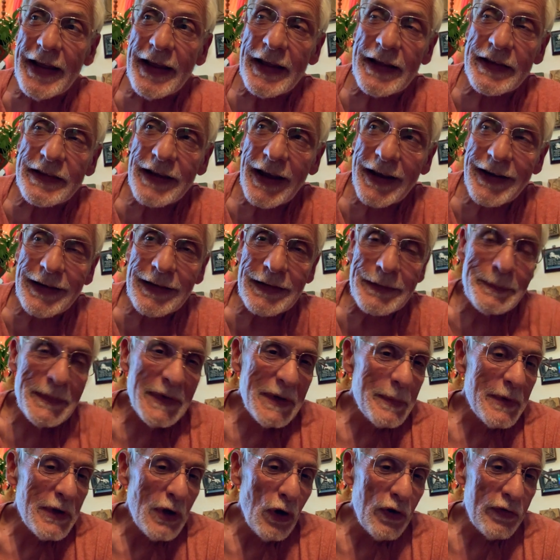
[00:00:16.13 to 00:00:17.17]
it's kind of
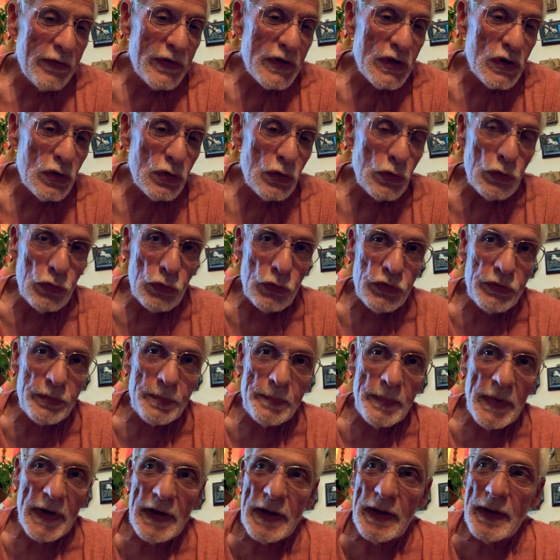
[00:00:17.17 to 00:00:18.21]
maybe overused,
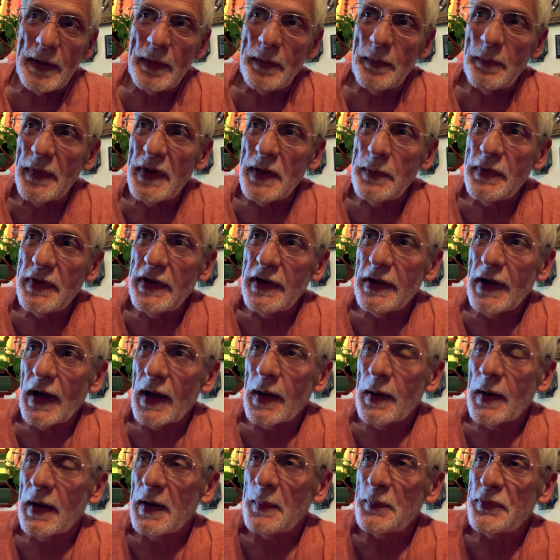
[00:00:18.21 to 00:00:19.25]
but maybe
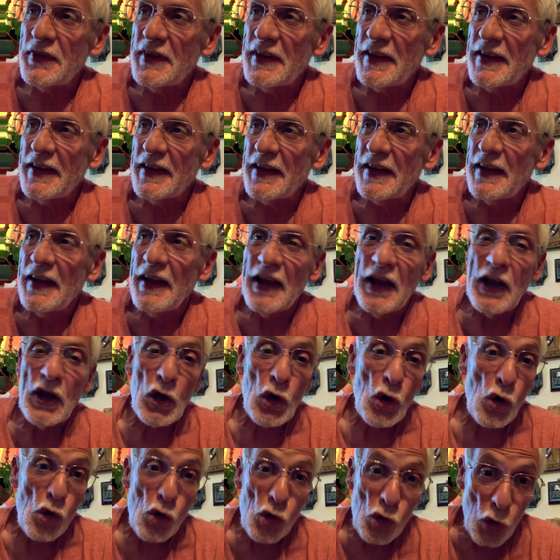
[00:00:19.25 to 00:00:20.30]
I'm thinking
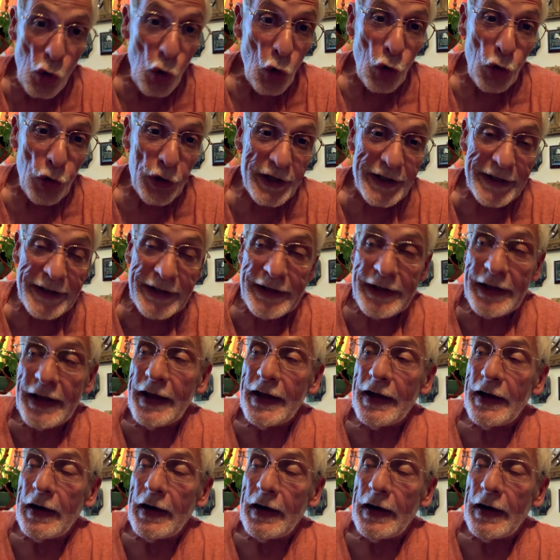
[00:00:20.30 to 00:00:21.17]
corny.